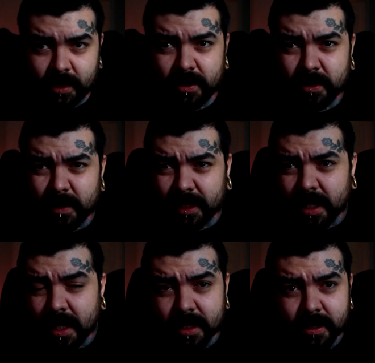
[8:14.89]
Oh my
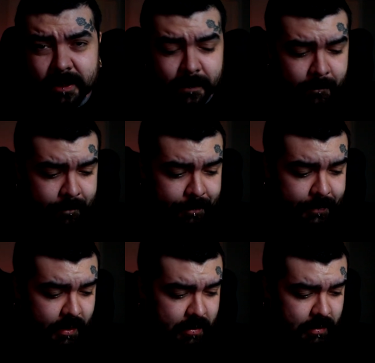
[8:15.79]
god.
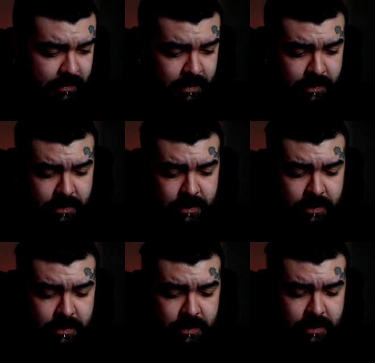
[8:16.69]

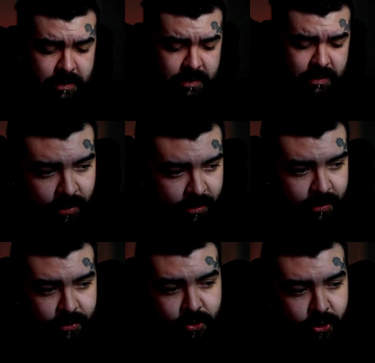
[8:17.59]
Ugh.
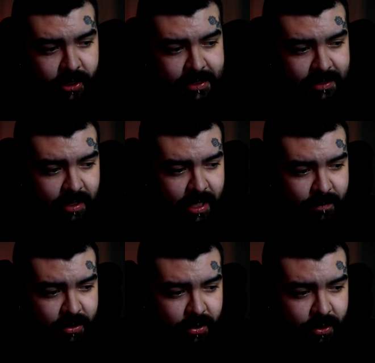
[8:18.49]
The drink is
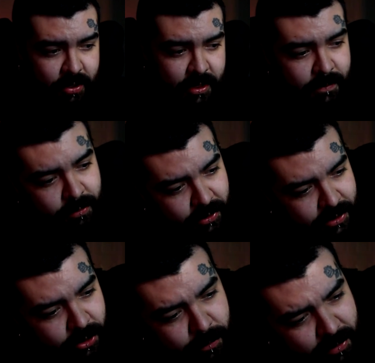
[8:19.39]
slammed, 13.2%.
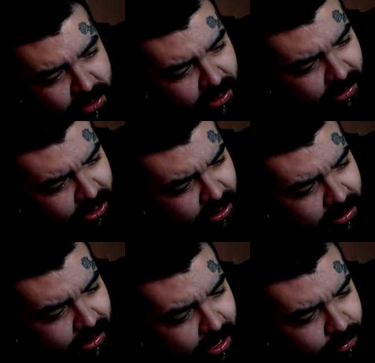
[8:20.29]

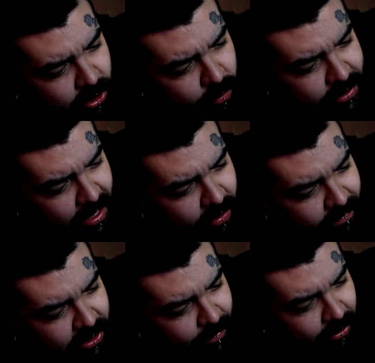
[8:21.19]
Jeez, it keeps going down
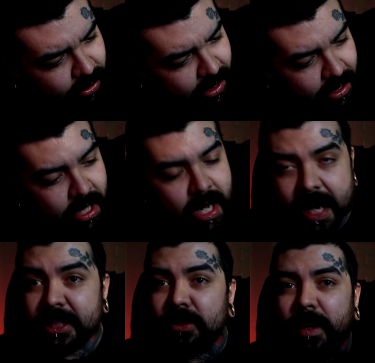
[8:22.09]
every time I look at it.
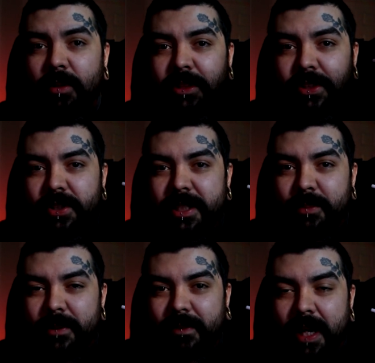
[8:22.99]
I swear it was
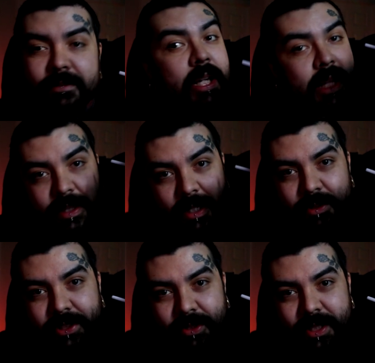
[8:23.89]
13.5, then it
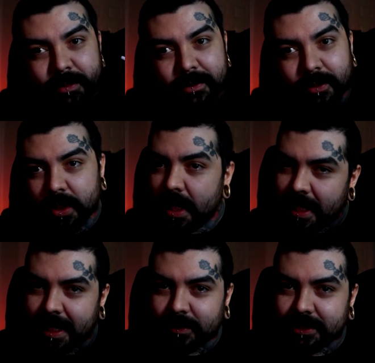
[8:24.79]
was 13.4, and
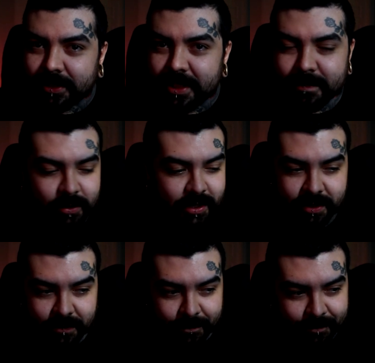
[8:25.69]
now it's
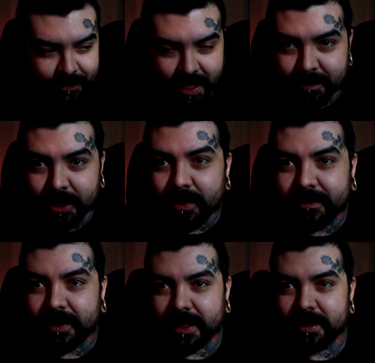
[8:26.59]
13.2. I'm going
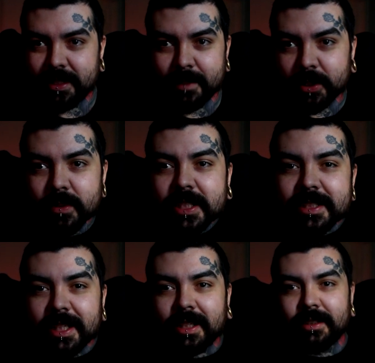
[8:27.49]
fucking, I'm going
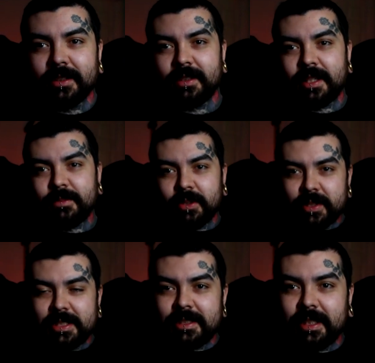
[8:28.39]
insane. I'm
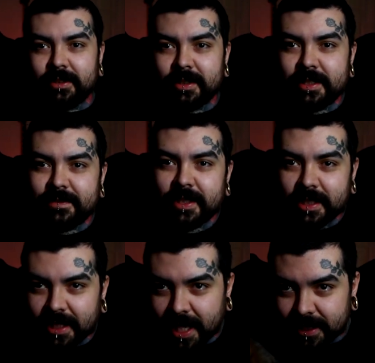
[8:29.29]
going insane. Look at this
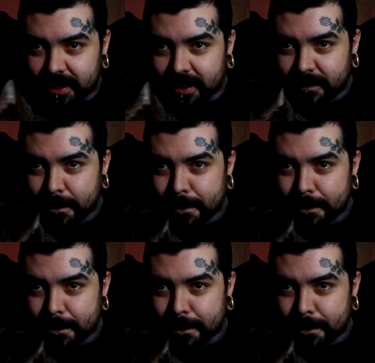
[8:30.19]
fucking cat here.